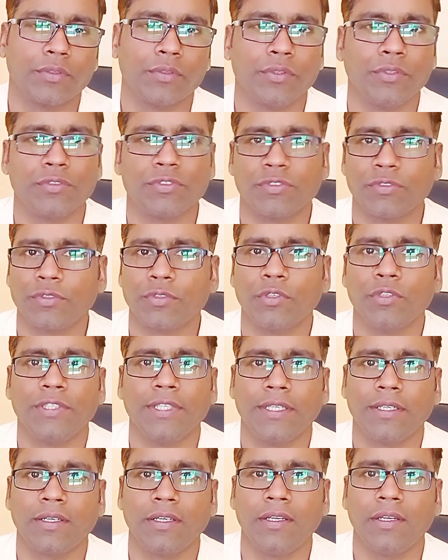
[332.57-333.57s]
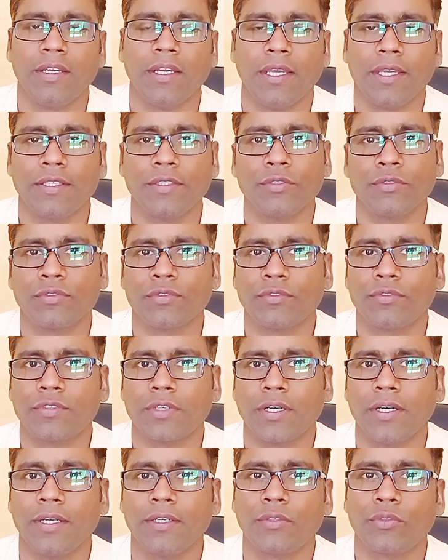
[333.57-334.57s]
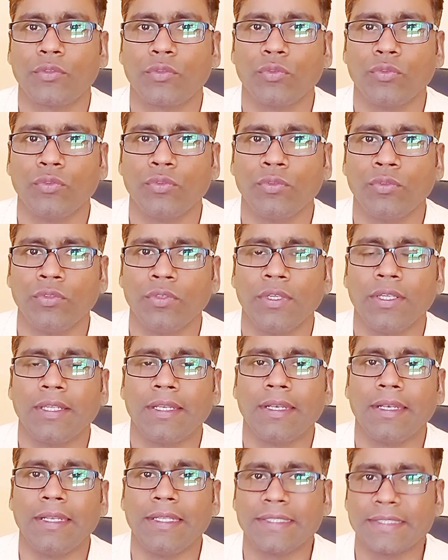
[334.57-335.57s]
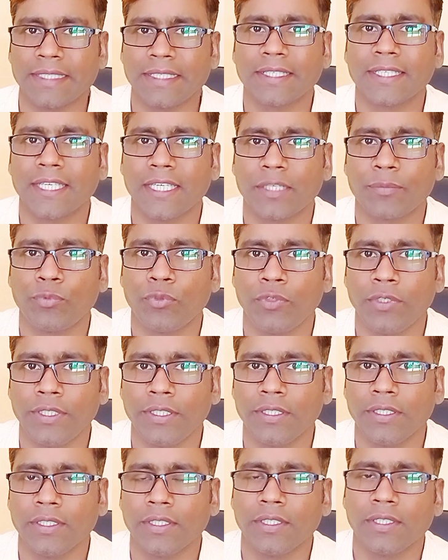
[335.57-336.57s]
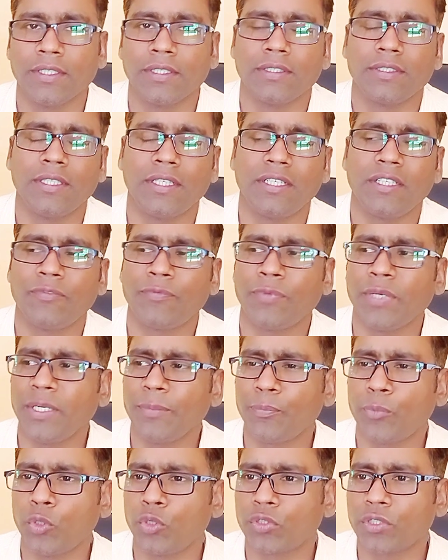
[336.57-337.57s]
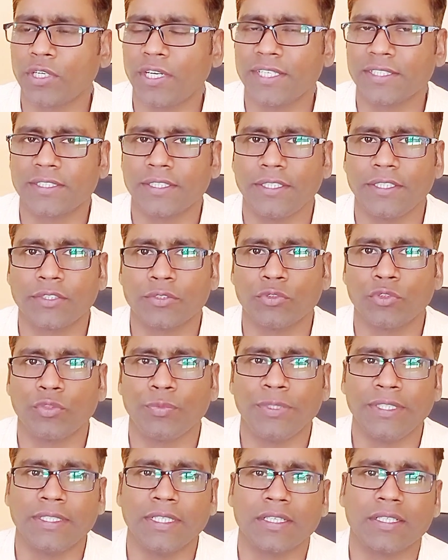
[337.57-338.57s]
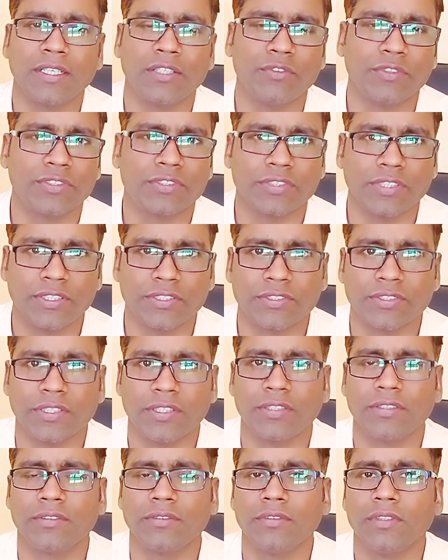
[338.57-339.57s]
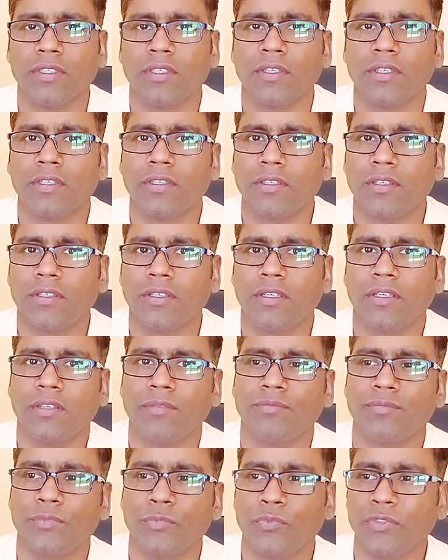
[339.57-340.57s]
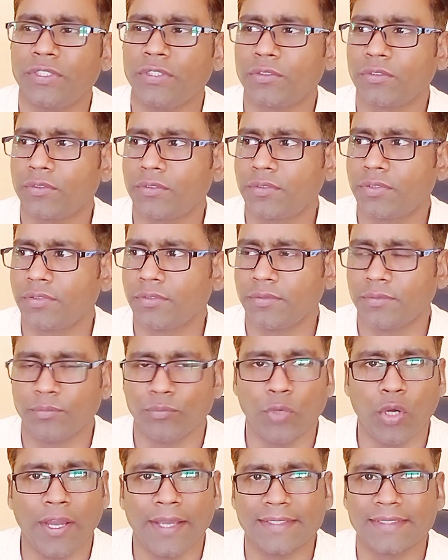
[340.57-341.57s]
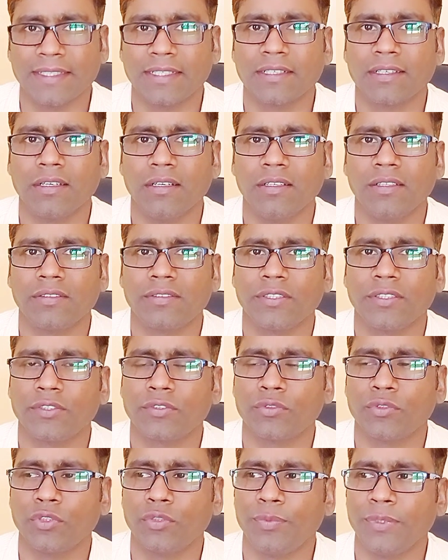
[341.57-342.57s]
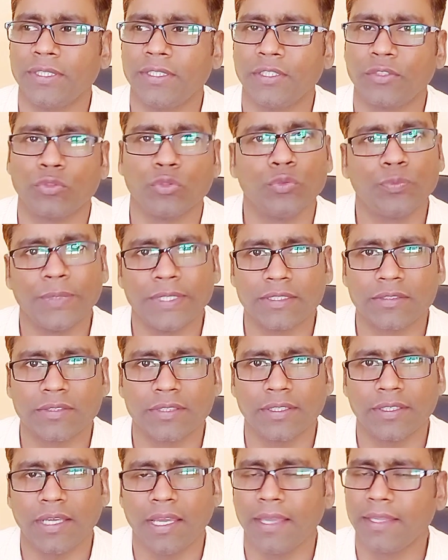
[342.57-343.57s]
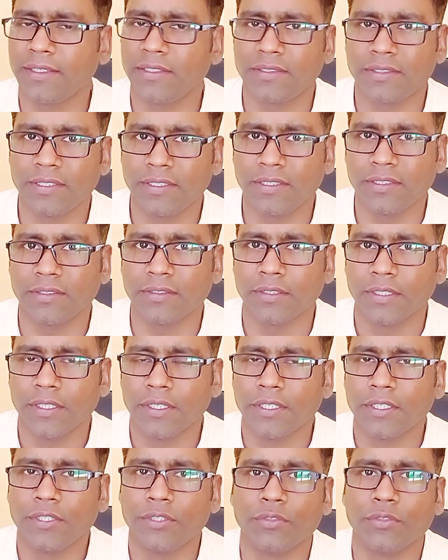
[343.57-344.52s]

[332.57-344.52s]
So you should go there and you should try to listen carefully the different podcasts. It could be the conversation with boys and girls, it could be the two person, anything.